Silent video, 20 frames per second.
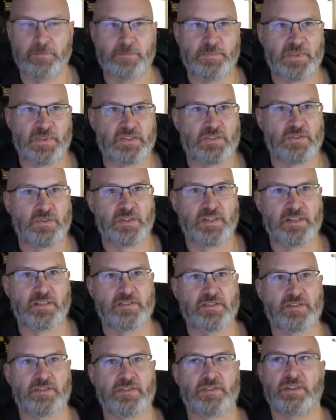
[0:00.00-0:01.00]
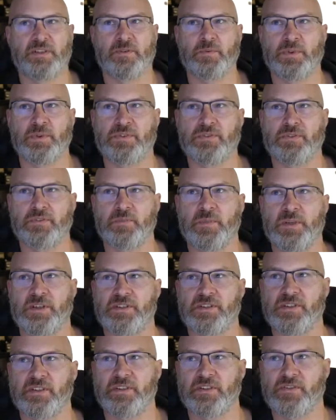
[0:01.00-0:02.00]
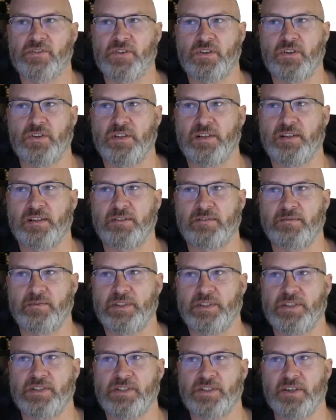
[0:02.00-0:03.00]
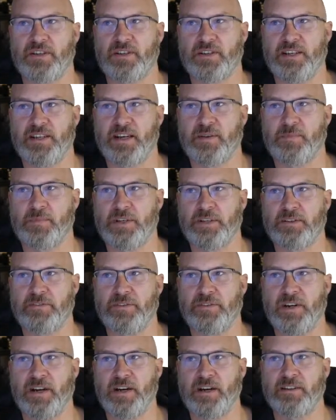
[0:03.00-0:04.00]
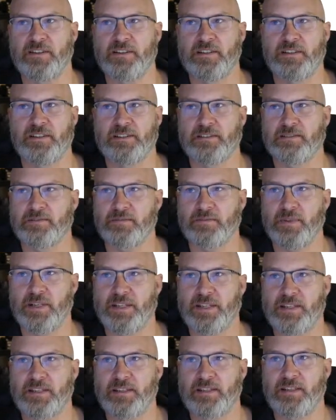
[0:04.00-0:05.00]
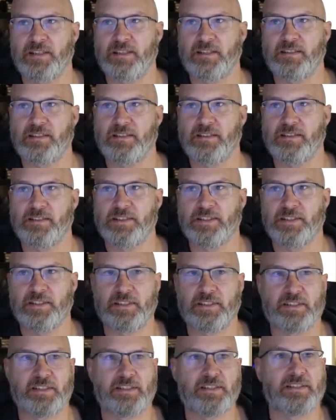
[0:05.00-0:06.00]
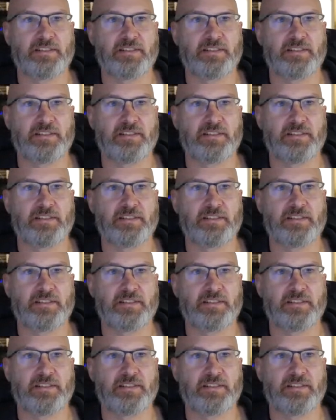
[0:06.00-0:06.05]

talking to the original motion controller, which is totally unmodified, running in the